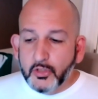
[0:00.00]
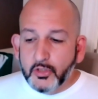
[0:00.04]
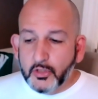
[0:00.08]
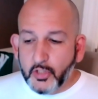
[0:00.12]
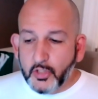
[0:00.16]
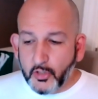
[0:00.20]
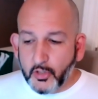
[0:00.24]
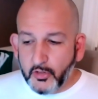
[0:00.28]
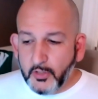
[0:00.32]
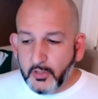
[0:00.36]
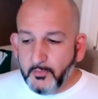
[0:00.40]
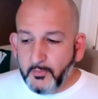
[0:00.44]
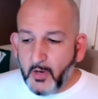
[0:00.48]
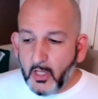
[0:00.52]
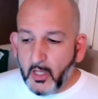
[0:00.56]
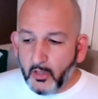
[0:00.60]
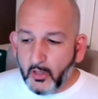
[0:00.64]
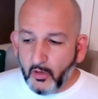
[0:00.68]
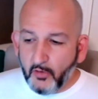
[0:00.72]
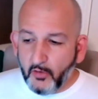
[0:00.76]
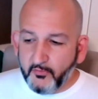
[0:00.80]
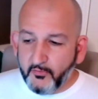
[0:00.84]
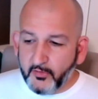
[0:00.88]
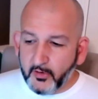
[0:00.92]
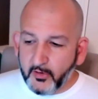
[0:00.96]
turned the
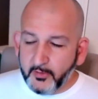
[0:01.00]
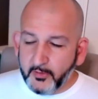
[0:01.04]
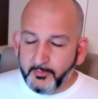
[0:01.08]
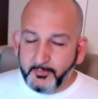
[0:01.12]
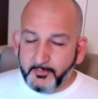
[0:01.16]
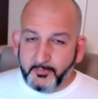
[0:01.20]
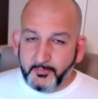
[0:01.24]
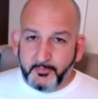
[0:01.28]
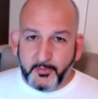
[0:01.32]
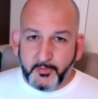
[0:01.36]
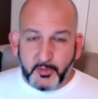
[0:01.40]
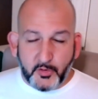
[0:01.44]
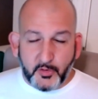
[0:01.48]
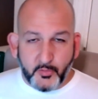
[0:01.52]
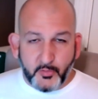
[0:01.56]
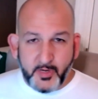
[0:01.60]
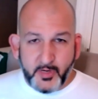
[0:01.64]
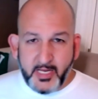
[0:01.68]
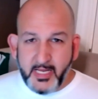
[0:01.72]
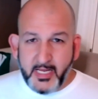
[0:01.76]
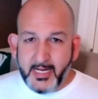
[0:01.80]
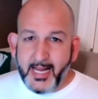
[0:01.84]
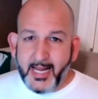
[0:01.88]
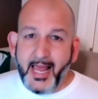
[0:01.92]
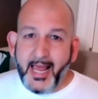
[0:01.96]
ball over
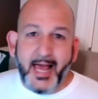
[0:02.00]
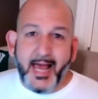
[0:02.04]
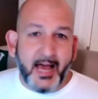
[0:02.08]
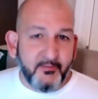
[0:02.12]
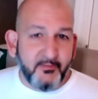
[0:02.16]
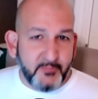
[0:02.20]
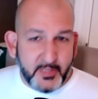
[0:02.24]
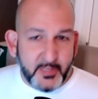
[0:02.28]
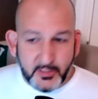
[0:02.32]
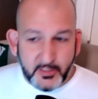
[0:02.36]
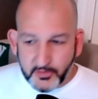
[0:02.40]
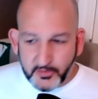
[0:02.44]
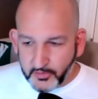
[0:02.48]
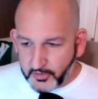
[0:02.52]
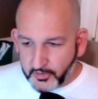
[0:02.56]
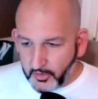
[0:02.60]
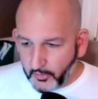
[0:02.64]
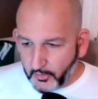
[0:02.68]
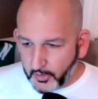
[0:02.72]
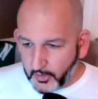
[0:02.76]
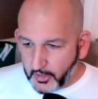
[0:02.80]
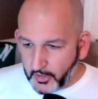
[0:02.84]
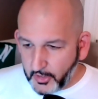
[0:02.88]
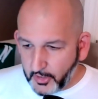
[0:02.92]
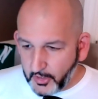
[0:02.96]
3.5 minutes or
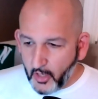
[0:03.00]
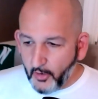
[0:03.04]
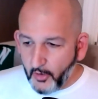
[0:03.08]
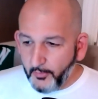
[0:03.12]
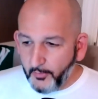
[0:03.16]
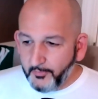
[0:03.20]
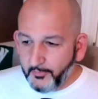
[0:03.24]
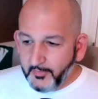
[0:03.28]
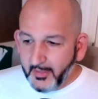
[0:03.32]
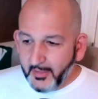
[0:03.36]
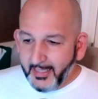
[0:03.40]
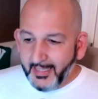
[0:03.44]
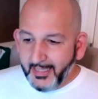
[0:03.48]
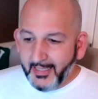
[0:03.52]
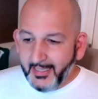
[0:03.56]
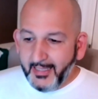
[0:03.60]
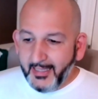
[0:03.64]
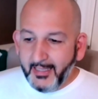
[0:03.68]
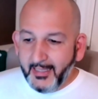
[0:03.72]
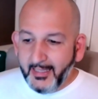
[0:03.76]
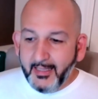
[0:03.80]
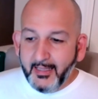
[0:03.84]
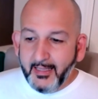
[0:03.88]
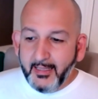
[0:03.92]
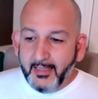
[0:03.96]
so to go,
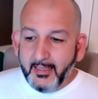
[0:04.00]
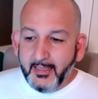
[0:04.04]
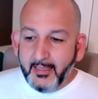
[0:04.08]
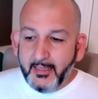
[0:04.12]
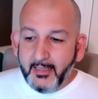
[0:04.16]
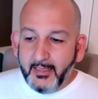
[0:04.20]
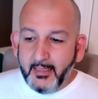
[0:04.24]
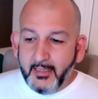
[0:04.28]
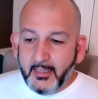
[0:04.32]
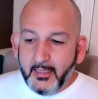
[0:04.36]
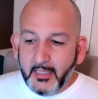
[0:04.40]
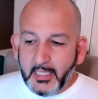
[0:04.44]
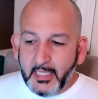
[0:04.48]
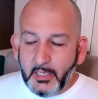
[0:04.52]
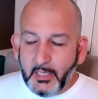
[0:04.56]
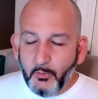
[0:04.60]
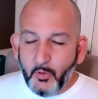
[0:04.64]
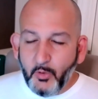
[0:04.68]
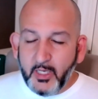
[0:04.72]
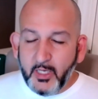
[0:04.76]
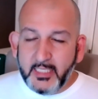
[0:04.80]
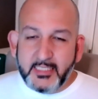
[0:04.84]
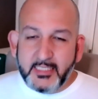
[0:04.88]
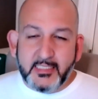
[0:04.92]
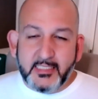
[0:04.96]
it
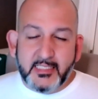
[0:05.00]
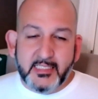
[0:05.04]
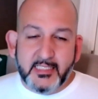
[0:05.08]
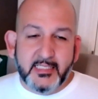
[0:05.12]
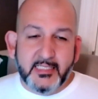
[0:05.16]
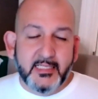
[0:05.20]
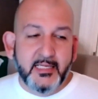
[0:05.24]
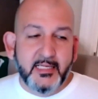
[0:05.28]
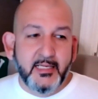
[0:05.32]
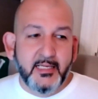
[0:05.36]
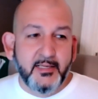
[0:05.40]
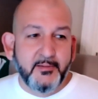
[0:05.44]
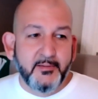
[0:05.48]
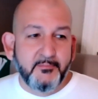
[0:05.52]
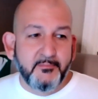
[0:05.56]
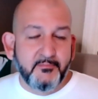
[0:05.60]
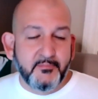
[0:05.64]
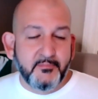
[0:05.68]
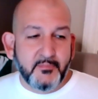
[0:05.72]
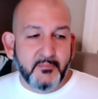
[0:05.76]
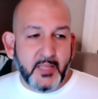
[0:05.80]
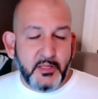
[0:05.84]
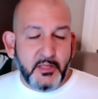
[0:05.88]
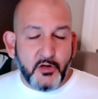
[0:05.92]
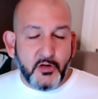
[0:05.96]
was,
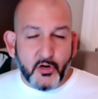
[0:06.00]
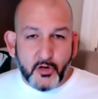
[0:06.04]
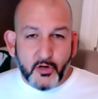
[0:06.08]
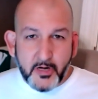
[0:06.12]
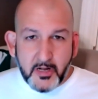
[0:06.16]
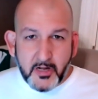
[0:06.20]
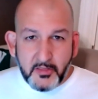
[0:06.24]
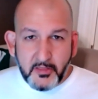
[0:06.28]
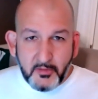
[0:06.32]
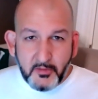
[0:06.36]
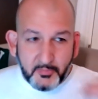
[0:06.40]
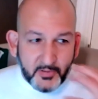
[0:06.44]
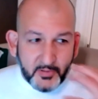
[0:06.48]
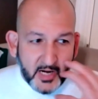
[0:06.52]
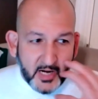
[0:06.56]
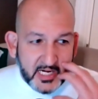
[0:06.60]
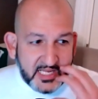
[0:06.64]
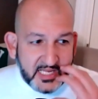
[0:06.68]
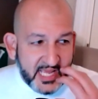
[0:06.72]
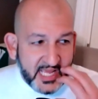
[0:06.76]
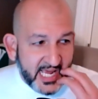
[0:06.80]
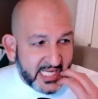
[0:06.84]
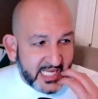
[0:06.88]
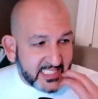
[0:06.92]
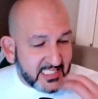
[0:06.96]
and you heard it on the
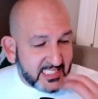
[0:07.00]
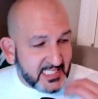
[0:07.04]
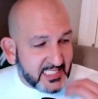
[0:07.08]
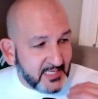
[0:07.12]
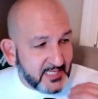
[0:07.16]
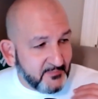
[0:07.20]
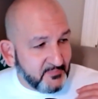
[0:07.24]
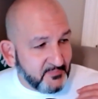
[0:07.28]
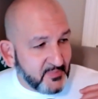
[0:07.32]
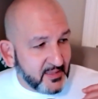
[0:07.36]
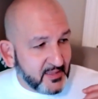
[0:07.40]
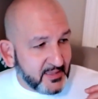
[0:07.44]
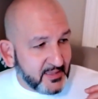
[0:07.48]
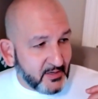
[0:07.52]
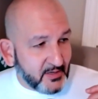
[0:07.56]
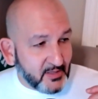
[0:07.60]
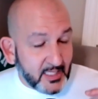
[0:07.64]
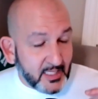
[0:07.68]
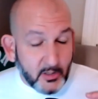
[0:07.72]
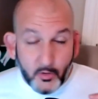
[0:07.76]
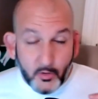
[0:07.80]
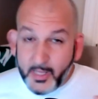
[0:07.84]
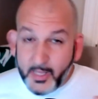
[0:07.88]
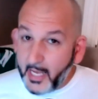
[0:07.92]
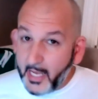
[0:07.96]
broadcast, they're
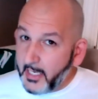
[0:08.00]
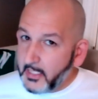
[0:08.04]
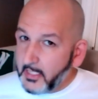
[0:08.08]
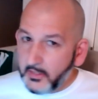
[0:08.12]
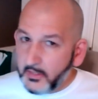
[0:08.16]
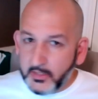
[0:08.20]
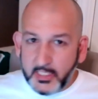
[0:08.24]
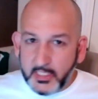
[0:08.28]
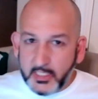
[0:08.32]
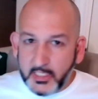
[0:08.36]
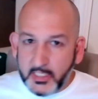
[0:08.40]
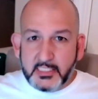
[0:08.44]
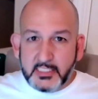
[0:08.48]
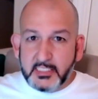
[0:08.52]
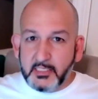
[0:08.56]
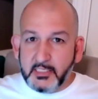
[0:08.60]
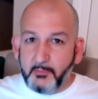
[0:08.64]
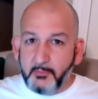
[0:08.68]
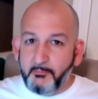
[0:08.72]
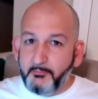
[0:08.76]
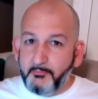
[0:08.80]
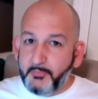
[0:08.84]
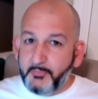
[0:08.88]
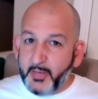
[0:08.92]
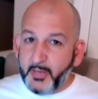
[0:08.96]
like, okay, this is
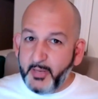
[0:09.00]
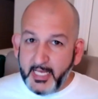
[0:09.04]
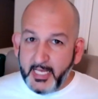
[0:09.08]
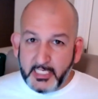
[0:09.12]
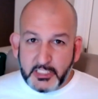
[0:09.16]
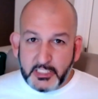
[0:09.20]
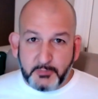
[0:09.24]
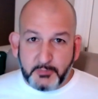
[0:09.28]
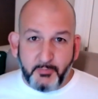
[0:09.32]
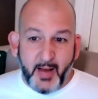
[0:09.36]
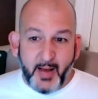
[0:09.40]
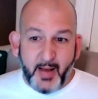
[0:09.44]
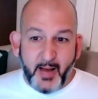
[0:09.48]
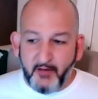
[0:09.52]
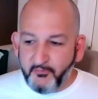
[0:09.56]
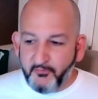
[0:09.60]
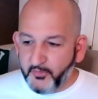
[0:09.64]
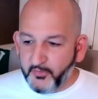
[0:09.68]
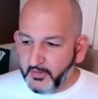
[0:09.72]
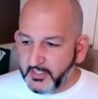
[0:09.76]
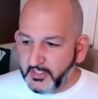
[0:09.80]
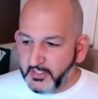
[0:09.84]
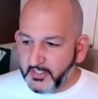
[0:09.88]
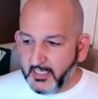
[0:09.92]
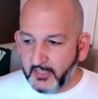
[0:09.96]
a big spot
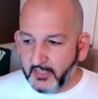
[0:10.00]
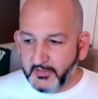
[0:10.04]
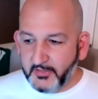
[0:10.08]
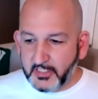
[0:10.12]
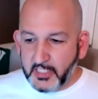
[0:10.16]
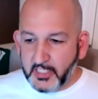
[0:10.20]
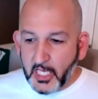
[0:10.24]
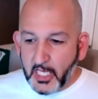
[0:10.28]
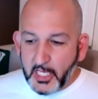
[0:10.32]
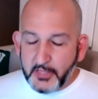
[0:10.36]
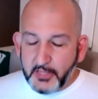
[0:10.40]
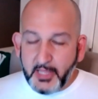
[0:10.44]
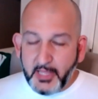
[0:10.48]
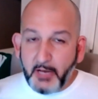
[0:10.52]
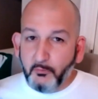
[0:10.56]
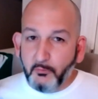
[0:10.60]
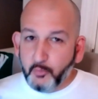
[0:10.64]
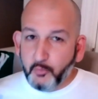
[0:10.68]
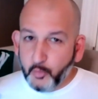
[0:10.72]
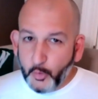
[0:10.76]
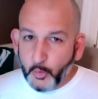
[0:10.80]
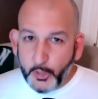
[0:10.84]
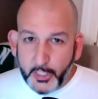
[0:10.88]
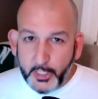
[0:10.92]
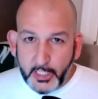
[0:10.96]
for the Celtics. They
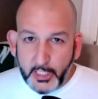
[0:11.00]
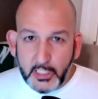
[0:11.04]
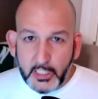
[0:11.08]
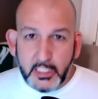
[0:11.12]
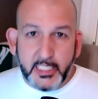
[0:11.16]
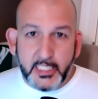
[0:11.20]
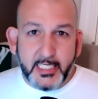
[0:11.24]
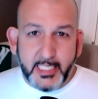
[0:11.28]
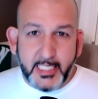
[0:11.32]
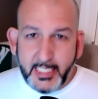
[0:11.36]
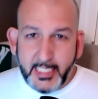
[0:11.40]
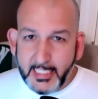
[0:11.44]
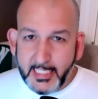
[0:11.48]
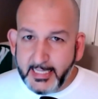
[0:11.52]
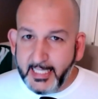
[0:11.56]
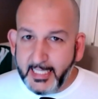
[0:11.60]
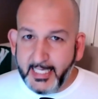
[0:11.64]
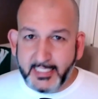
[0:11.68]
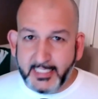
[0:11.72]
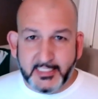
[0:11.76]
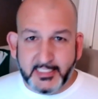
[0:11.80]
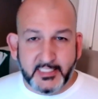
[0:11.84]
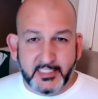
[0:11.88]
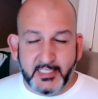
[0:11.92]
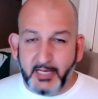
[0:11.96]
really need
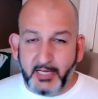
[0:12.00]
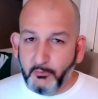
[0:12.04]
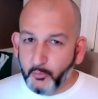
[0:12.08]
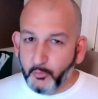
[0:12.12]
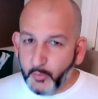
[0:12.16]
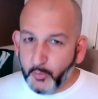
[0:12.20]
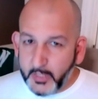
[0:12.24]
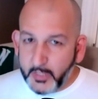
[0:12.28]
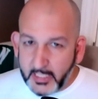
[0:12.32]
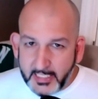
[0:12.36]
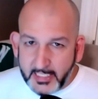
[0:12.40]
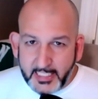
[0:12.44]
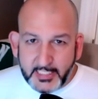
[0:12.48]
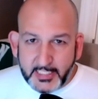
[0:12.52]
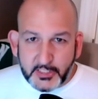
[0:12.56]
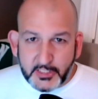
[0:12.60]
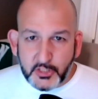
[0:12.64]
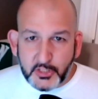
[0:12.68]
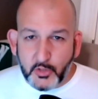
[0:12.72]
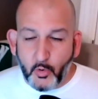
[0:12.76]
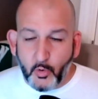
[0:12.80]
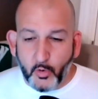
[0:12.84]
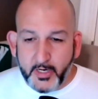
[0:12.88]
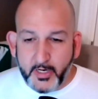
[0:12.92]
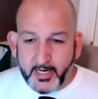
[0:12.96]
this. They really need
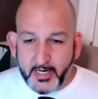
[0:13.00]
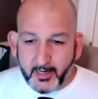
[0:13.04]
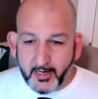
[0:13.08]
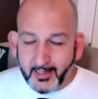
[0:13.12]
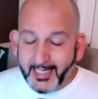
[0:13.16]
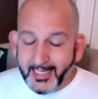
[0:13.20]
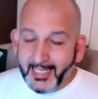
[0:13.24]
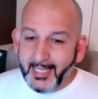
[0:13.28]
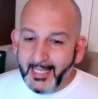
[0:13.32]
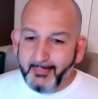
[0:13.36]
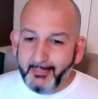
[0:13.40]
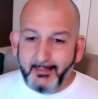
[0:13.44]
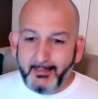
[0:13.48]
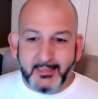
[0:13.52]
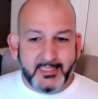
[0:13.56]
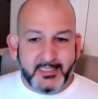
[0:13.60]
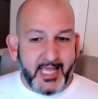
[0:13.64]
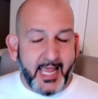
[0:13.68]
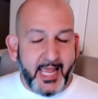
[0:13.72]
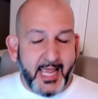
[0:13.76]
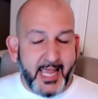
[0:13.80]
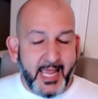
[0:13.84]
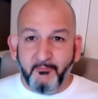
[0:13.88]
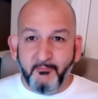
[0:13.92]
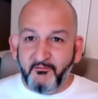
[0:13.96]
to score here. And then
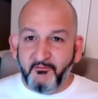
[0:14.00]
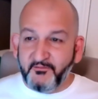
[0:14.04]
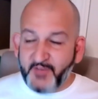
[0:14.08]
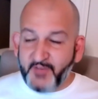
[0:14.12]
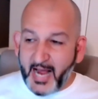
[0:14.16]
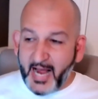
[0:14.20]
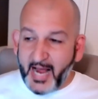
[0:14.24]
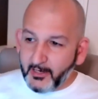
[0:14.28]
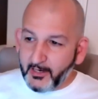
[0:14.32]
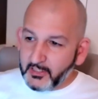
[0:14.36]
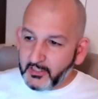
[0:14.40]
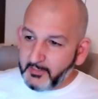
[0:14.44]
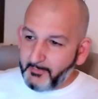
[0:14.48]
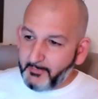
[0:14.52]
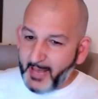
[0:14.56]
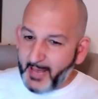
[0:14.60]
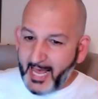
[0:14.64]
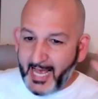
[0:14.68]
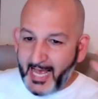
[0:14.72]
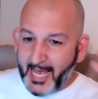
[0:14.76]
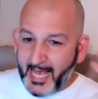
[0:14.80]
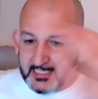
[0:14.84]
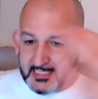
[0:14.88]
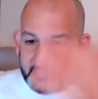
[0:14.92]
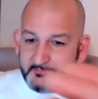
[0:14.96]
Tatum fires a
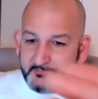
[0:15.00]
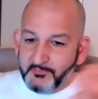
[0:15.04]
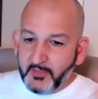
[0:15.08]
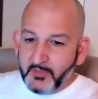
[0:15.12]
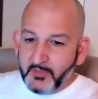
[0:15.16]
pass,